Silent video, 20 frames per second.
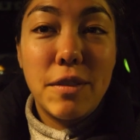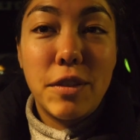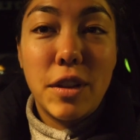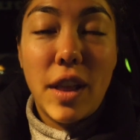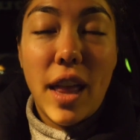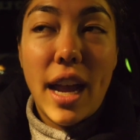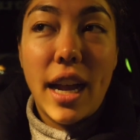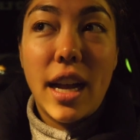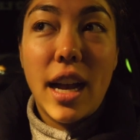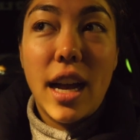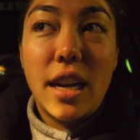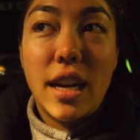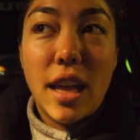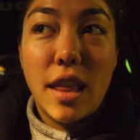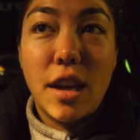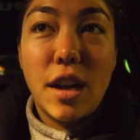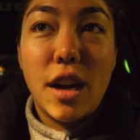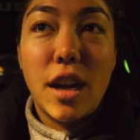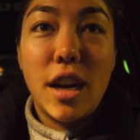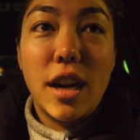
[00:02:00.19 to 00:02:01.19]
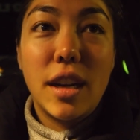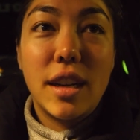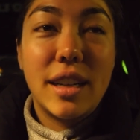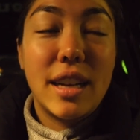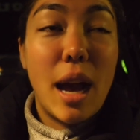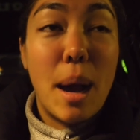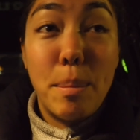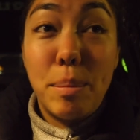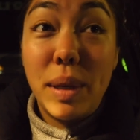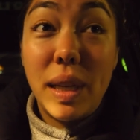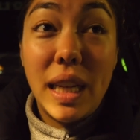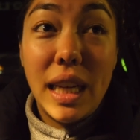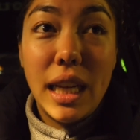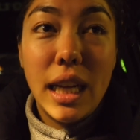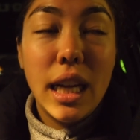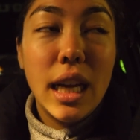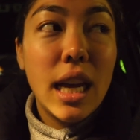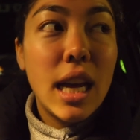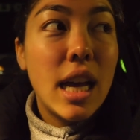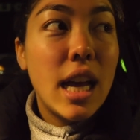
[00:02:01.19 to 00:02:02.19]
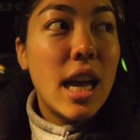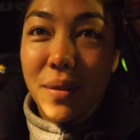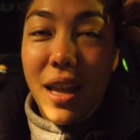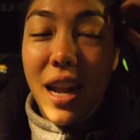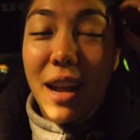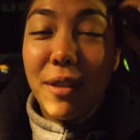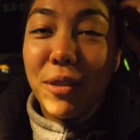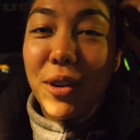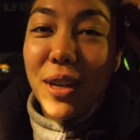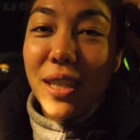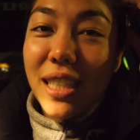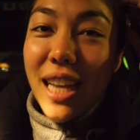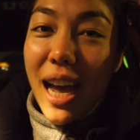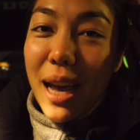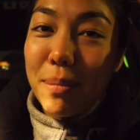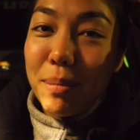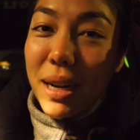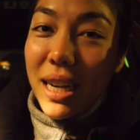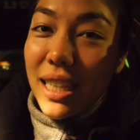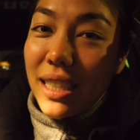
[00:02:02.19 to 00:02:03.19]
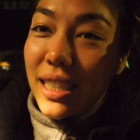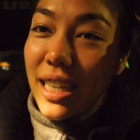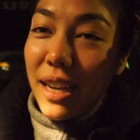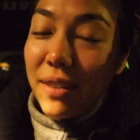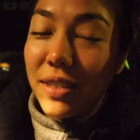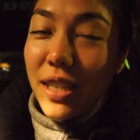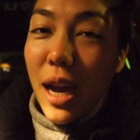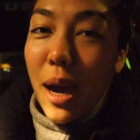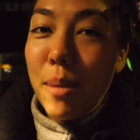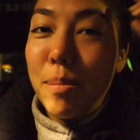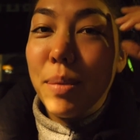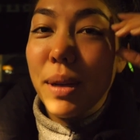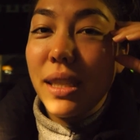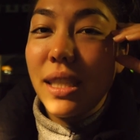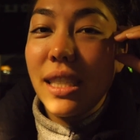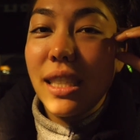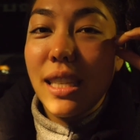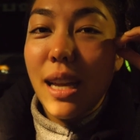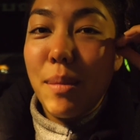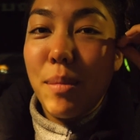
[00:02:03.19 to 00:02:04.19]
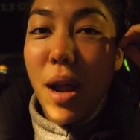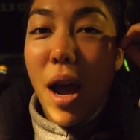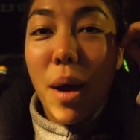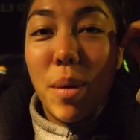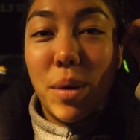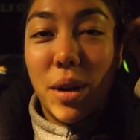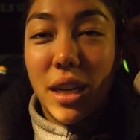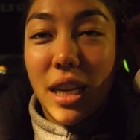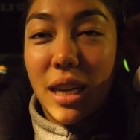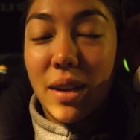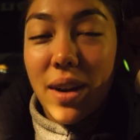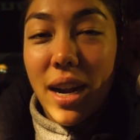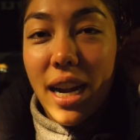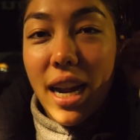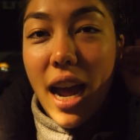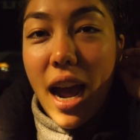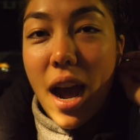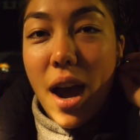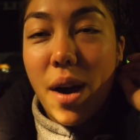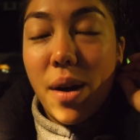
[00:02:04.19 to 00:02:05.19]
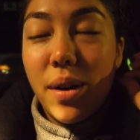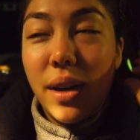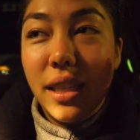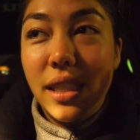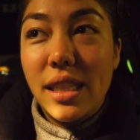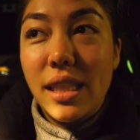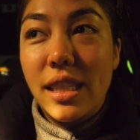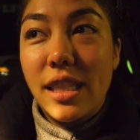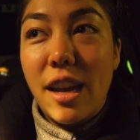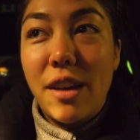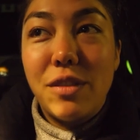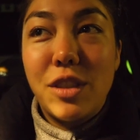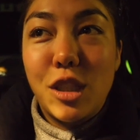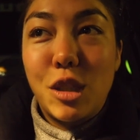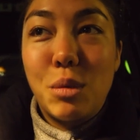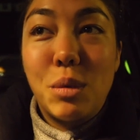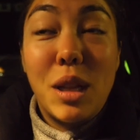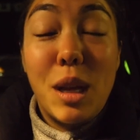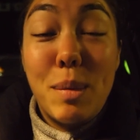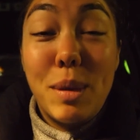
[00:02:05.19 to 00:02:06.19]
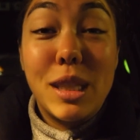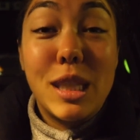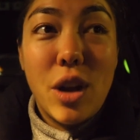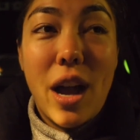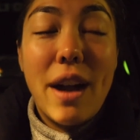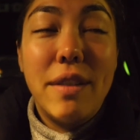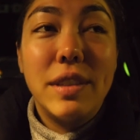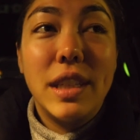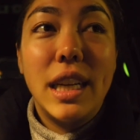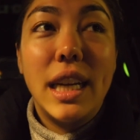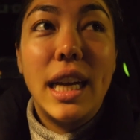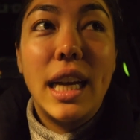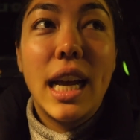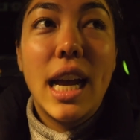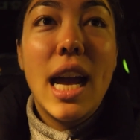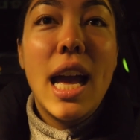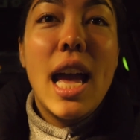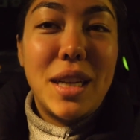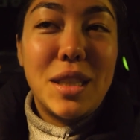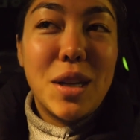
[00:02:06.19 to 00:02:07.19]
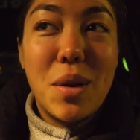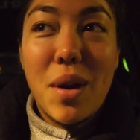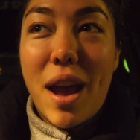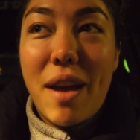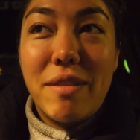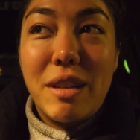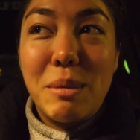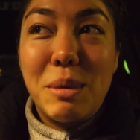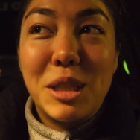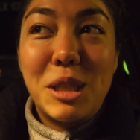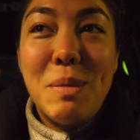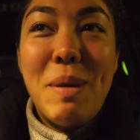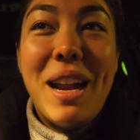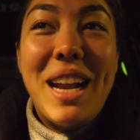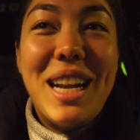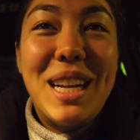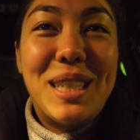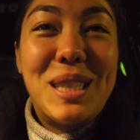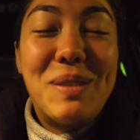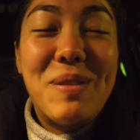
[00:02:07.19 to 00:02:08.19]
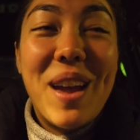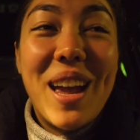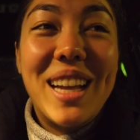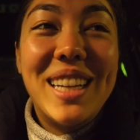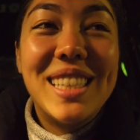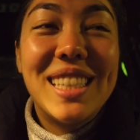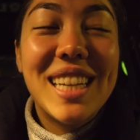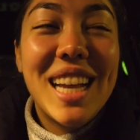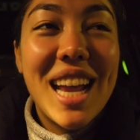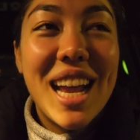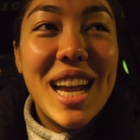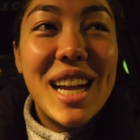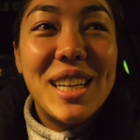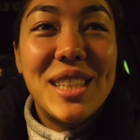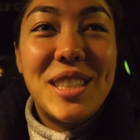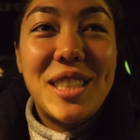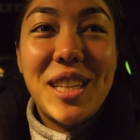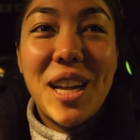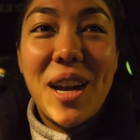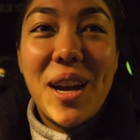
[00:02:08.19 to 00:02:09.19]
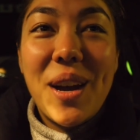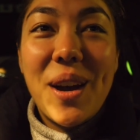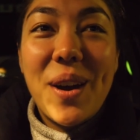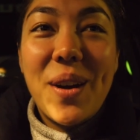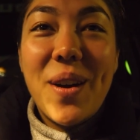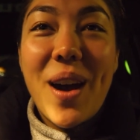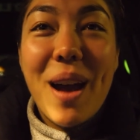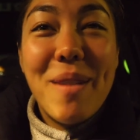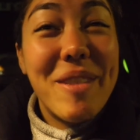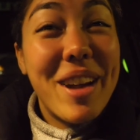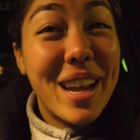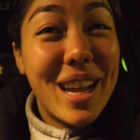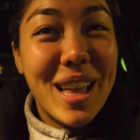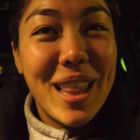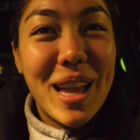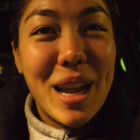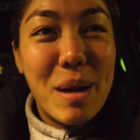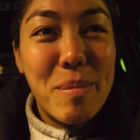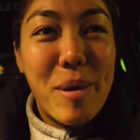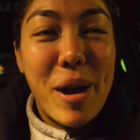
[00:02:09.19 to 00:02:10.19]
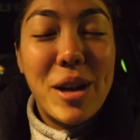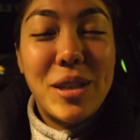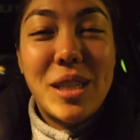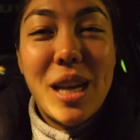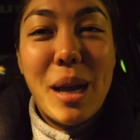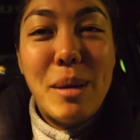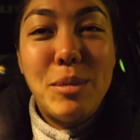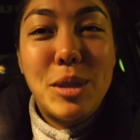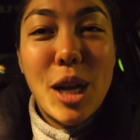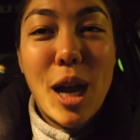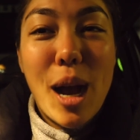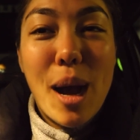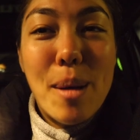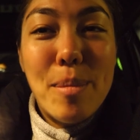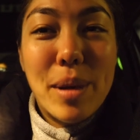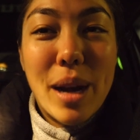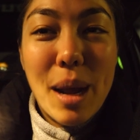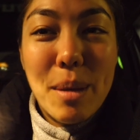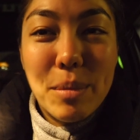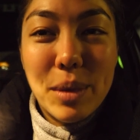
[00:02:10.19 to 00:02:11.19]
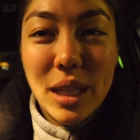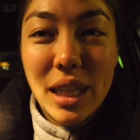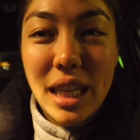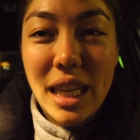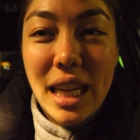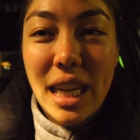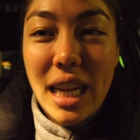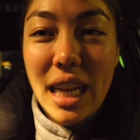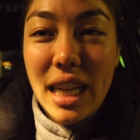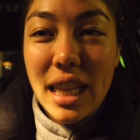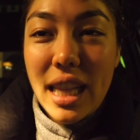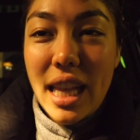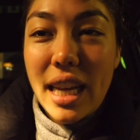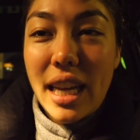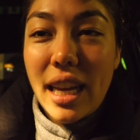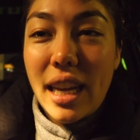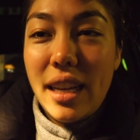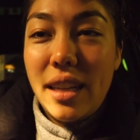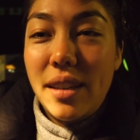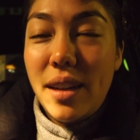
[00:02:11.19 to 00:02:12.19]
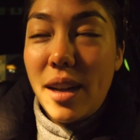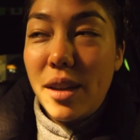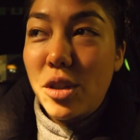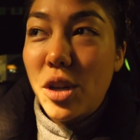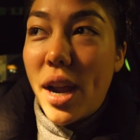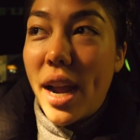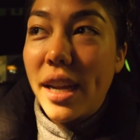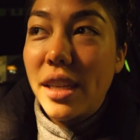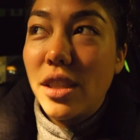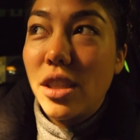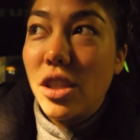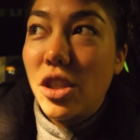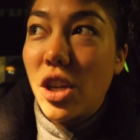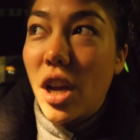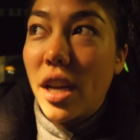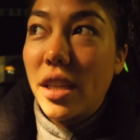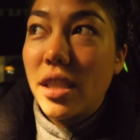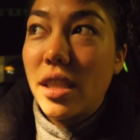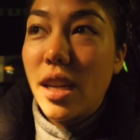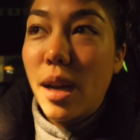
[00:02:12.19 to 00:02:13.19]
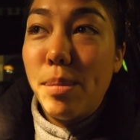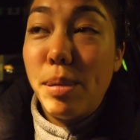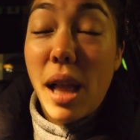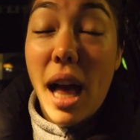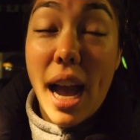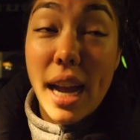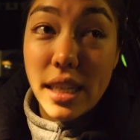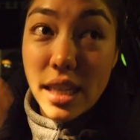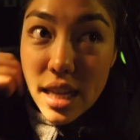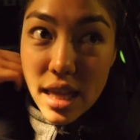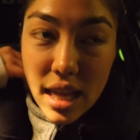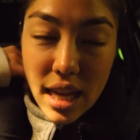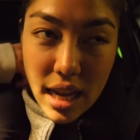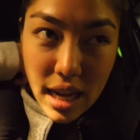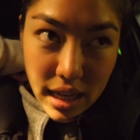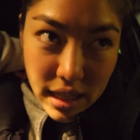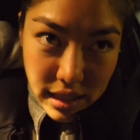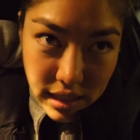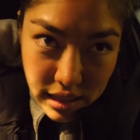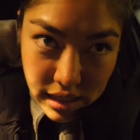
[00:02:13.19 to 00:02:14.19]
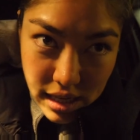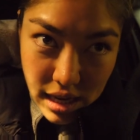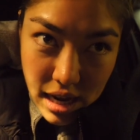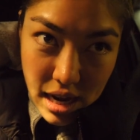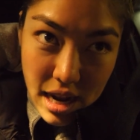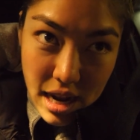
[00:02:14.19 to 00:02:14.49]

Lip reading: for like another company. And I've always had money saved up, but since I'm not working right now and since I've just really been traveling, I don't have that much money to spend. So I might get like a part-time job, but I'm really like trying to just apply to things.